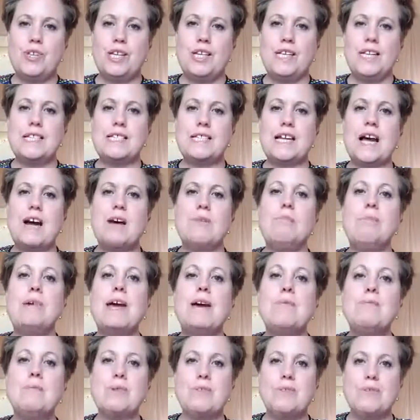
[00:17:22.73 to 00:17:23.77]
It is our
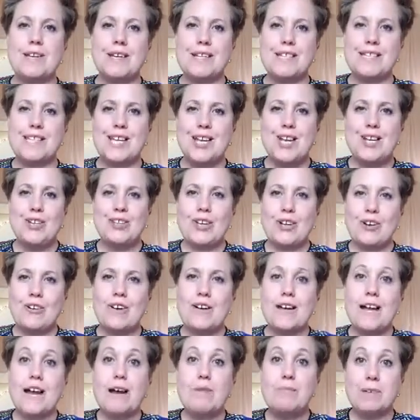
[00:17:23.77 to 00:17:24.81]
memories that are
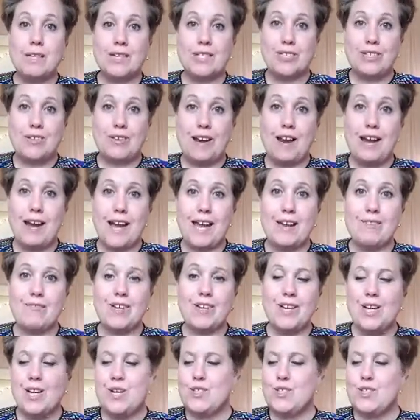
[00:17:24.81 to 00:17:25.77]
coming to life